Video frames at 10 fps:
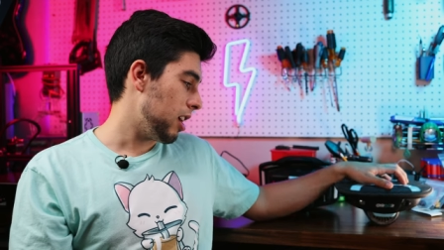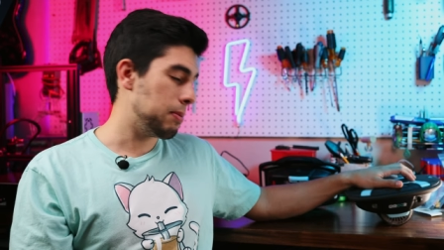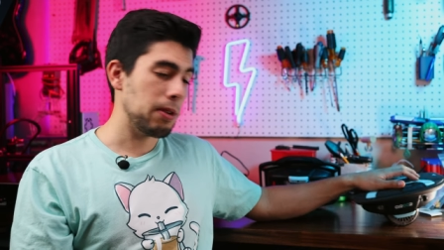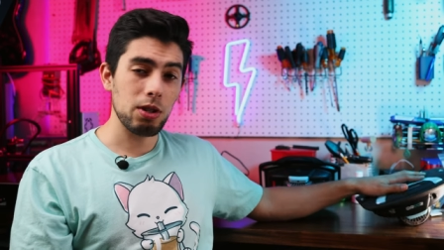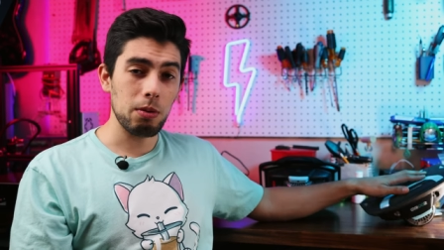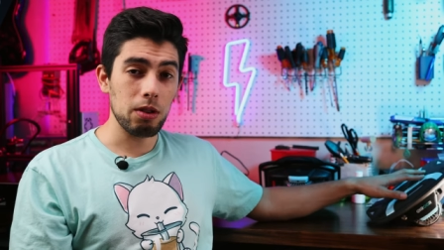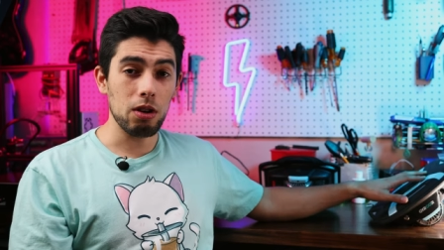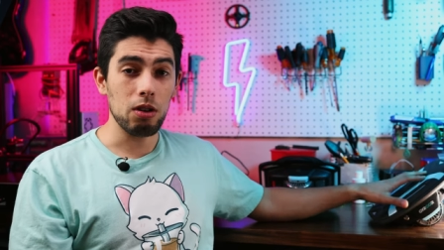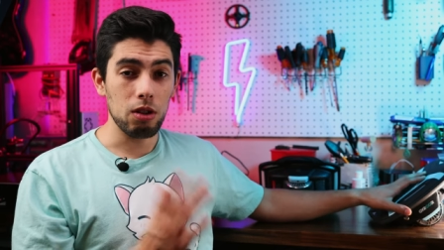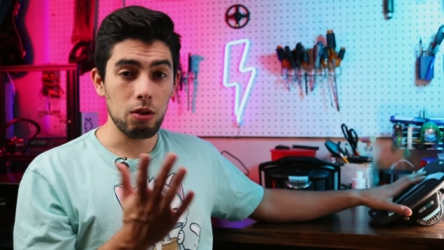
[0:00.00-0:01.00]
especially with
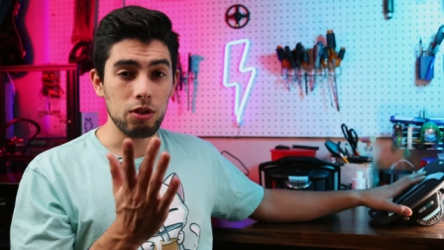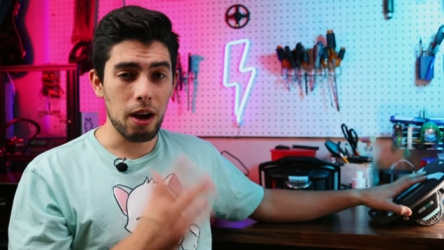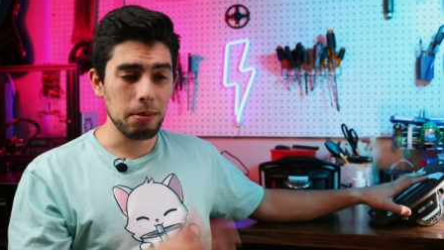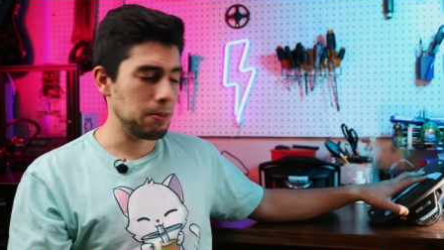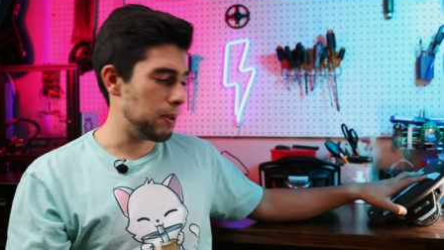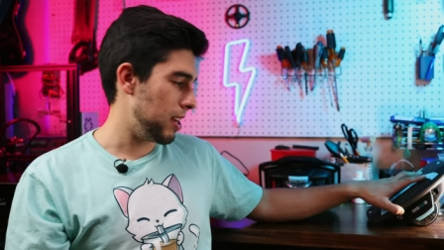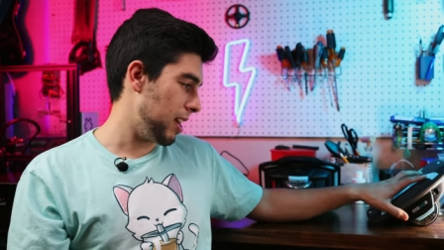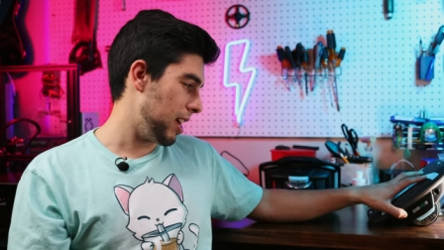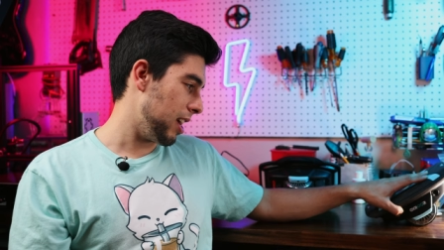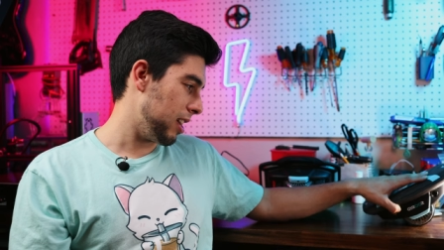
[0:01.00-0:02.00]
their low top speed
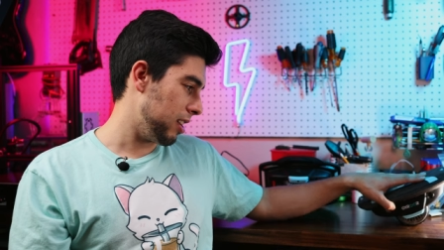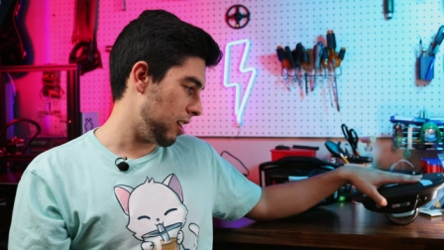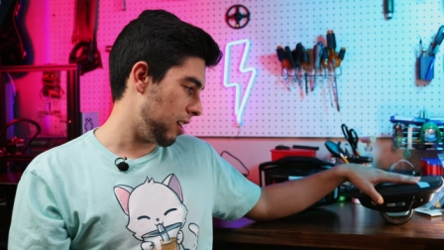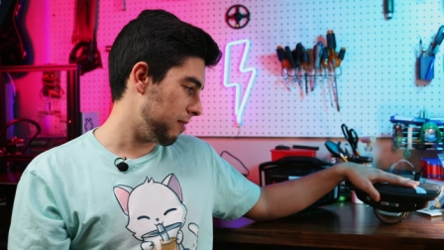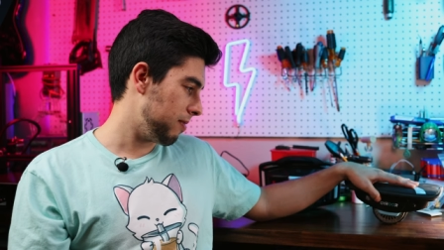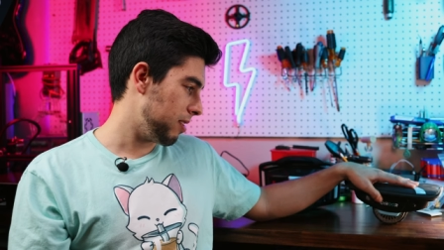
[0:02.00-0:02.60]
and, uh,